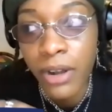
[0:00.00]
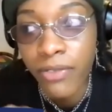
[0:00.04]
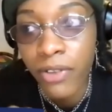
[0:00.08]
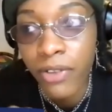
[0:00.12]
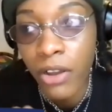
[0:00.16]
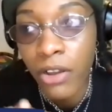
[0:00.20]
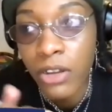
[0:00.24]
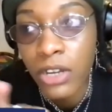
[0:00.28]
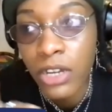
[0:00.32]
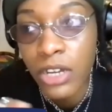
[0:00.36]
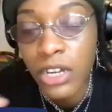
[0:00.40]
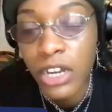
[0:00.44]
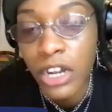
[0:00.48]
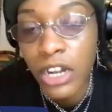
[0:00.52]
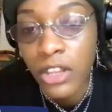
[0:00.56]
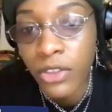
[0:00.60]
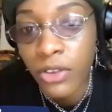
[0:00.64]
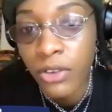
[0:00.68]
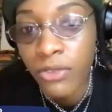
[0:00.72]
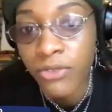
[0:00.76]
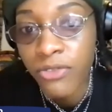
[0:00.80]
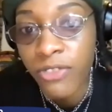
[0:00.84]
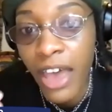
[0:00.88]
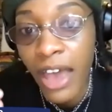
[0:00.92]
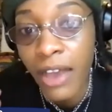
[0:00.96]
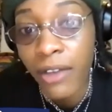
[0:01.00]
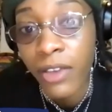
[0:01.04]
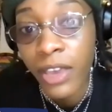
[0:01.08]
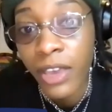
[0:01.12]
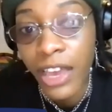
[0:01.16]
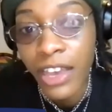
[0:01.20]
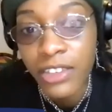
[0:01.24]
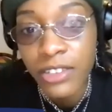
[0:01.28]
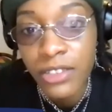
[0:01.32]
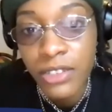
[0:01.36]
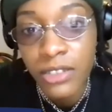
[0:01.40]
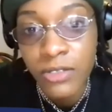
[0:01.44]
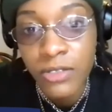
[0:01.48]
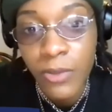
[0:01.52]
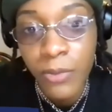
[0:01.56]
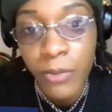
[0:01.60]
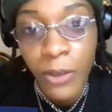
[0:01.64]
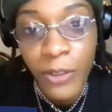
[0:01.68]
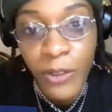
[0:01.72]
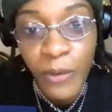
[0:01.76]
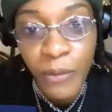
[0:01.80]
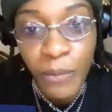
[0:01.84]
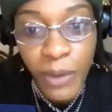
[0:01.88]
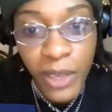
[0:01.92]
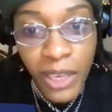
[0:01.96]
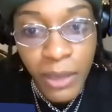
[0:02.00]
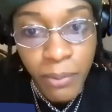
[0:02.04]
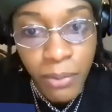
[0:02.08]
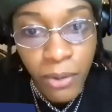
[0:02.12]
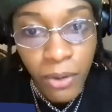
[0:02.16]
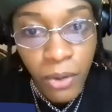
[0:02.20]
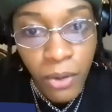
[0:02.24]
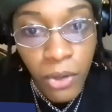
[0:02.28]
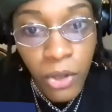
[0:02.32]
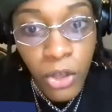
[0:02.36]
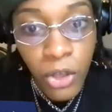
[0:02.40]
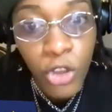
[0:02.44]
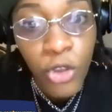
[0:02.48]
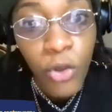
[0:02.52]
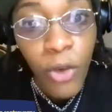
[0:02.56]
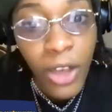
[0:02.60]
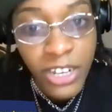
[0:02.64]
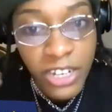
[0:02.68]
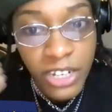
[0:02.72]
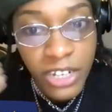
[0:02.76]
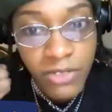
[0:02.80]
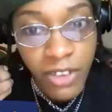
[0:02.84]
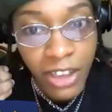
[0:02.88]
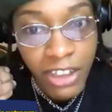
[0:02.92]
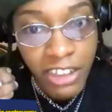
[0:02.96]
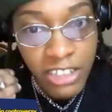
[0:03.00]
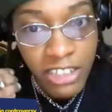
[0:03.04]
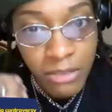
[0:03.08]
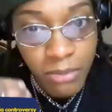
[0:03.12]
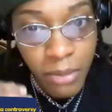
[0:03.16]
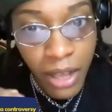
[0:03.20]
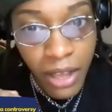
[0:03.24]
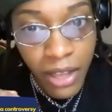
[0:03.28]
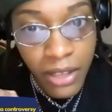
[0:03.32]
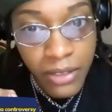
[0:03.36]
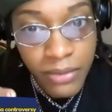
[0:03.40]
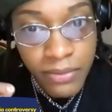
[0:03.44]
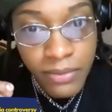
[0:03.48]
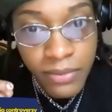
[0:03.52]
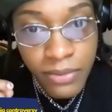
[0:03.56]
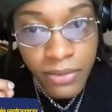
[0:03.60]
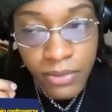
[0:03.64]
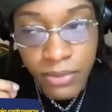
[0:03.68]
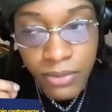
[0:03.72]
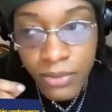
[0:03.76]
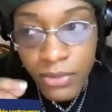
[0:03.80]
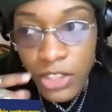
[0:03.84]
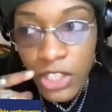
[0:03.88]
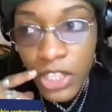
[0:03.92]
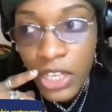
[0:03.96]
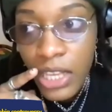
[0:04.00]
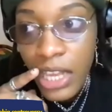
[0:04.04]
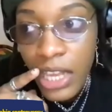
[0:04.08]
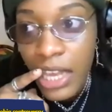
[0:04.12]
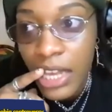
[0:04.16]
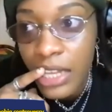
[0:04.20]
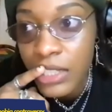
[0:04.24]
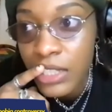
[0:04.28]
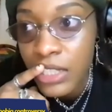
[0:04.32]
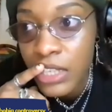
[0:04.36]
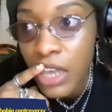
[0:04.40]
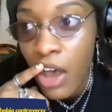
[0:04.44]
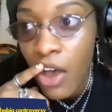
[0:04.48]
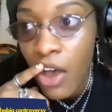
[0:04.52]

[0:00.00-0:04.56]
but I've heard in other variations from other people who identify as bi. And